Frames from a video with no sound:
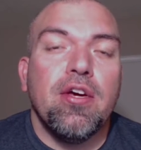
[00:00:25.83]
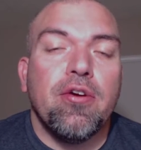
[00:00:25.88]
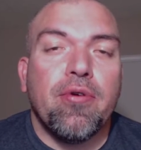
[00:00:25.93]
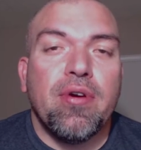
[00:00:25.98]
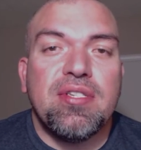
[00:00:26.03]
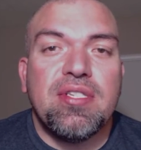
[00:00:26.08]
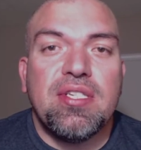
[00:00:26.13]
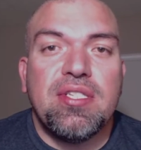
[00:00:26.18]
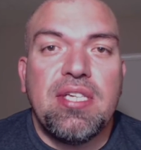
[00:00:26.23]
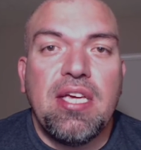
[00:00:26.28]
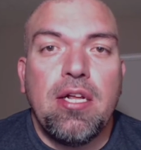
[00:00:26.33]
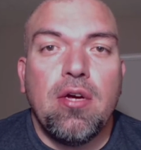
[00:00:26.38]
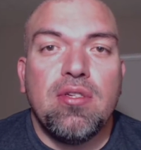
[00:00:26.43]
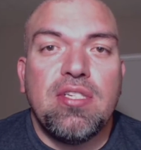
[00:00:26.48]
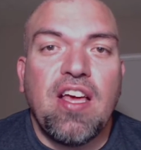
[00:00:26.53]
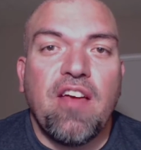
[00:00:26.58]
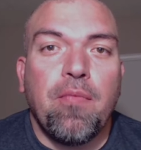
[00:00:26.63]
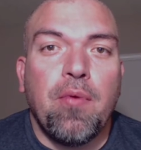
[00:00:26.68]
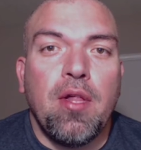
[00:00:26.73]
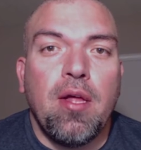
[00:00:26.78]
Chris Aceto,
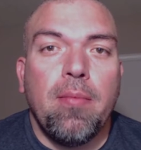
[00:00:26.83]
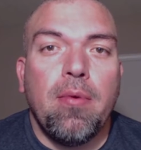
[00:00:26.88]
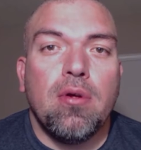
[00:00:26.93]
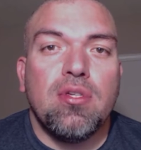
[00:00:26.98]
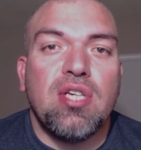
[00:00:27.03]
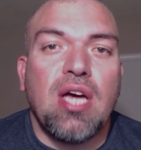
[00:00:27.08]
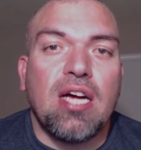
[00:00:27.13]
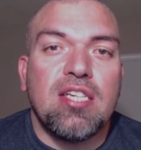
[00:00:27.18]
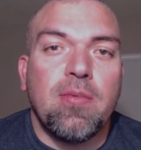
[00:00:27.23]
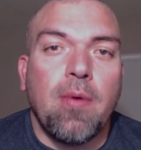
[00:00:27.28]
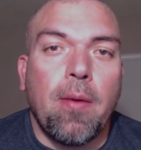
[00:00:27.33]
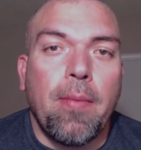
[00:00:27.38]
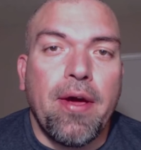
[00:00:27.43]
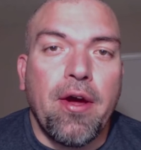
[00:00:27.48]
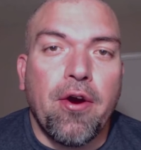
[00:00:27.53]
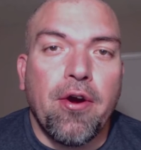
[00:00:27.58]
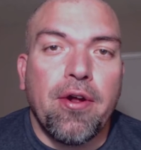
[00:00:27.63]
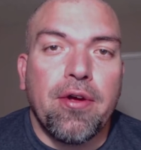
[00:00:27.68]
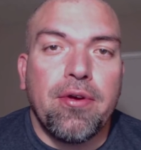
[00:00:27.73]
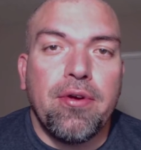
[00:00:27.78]
Dave Palumbo talked about
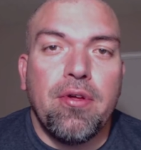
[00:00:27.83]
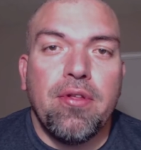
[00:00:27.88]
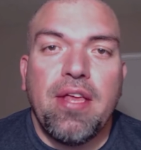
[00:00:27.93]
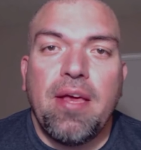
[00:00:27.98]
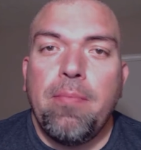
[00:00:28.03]
my article.